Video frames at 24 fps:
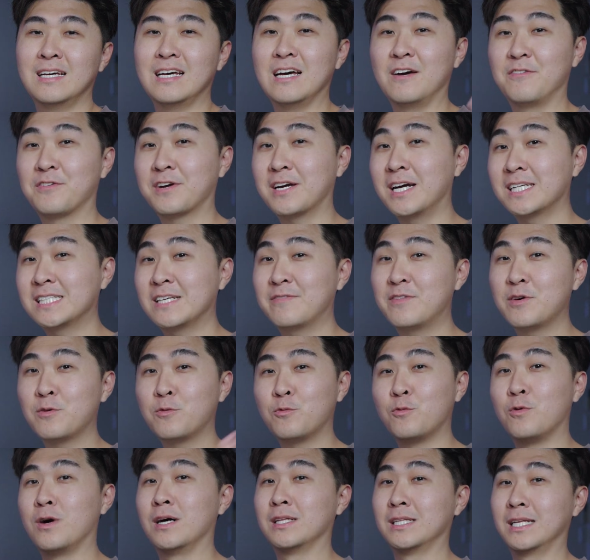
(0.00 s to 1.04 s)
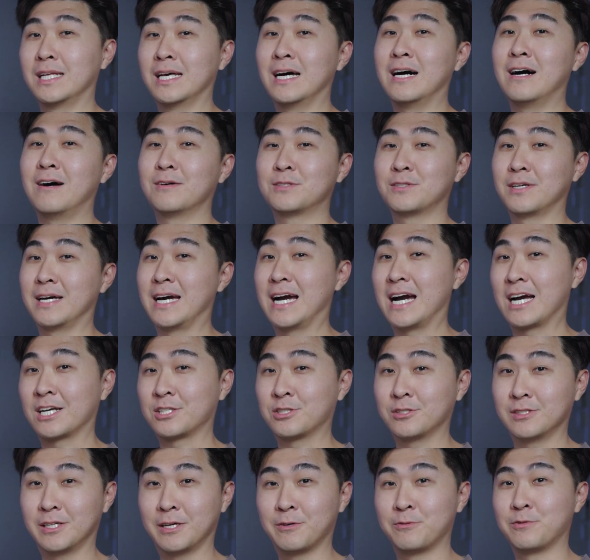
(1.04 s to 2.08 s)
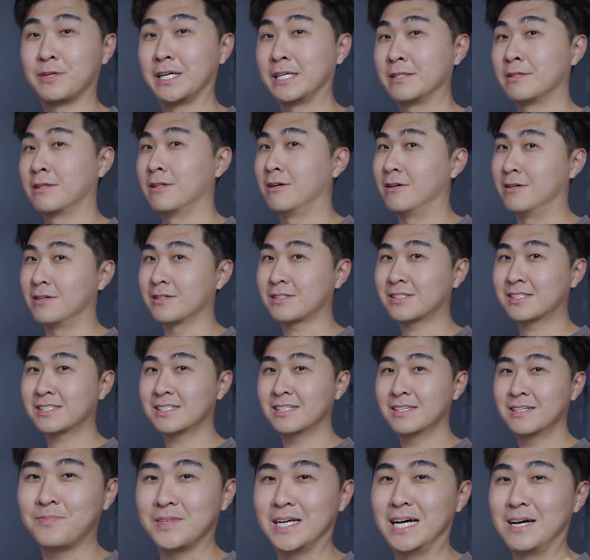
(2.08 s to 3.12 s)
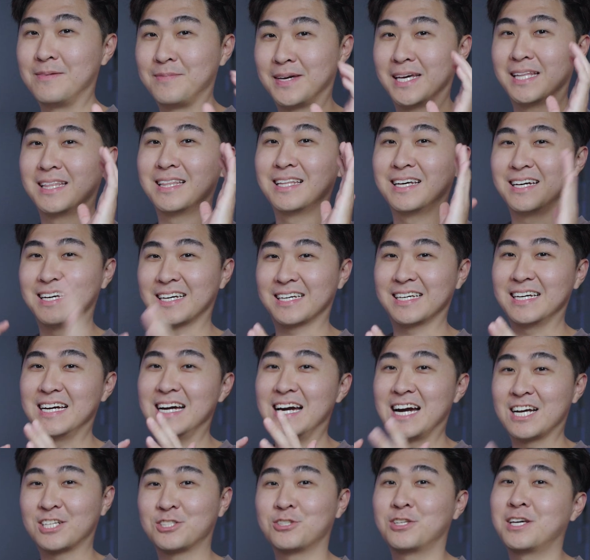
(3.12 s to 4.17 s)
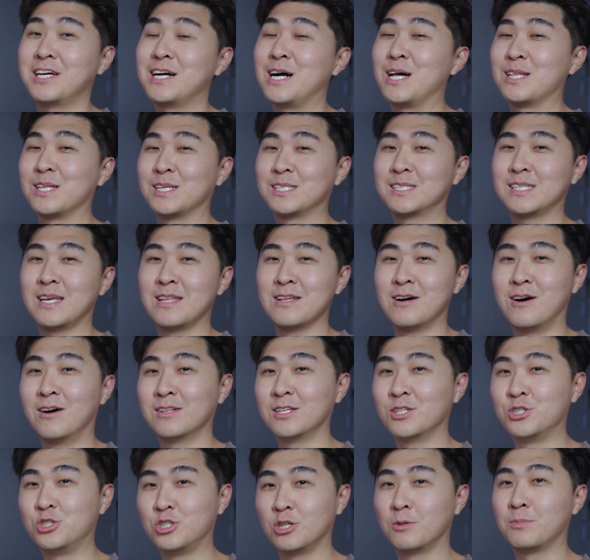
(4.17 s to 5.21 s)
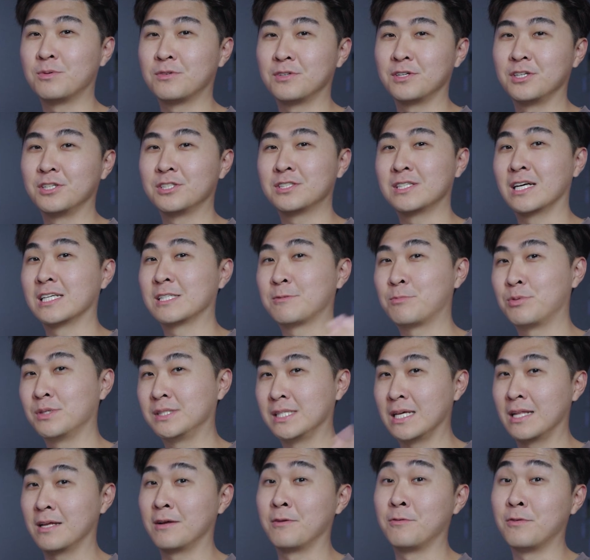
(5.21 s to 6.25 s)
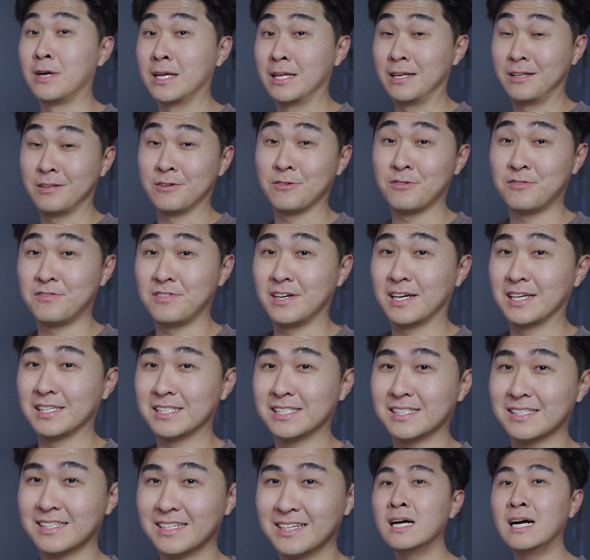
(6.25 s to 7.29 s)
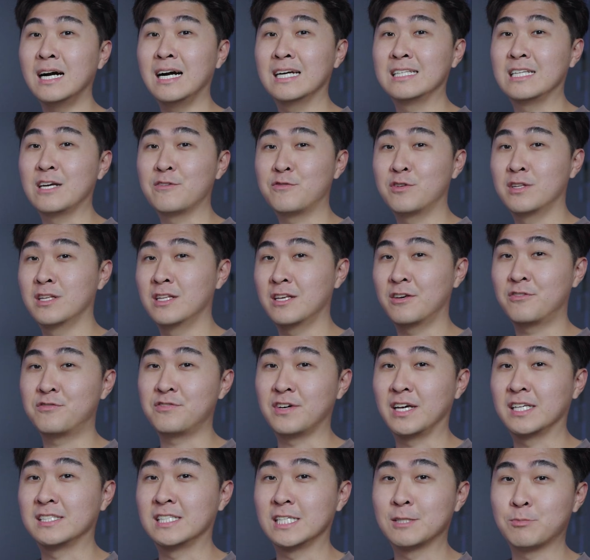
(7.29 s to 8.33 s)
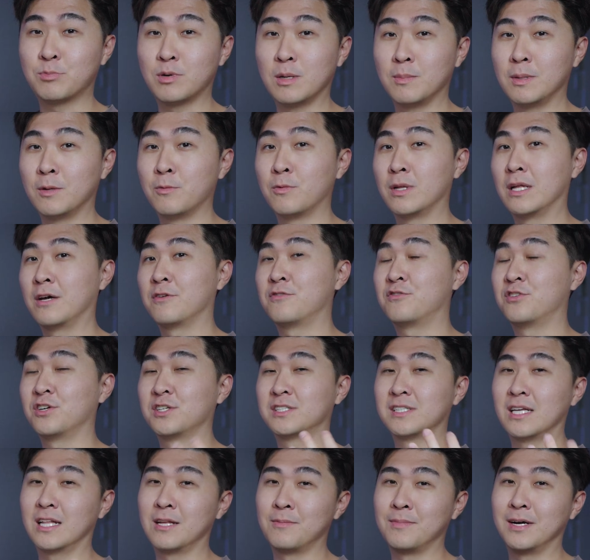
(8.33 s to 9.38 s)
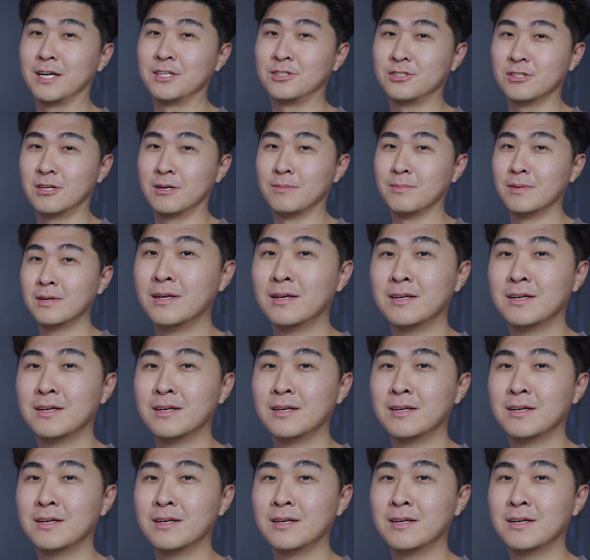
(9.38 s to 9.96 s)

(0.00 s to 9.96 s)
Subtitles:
Have you guys ever wondered how to actually read logs? I mean, like, actually understand all the gibberish that's presented right in your face. I definitely faced this problem when I first started my job.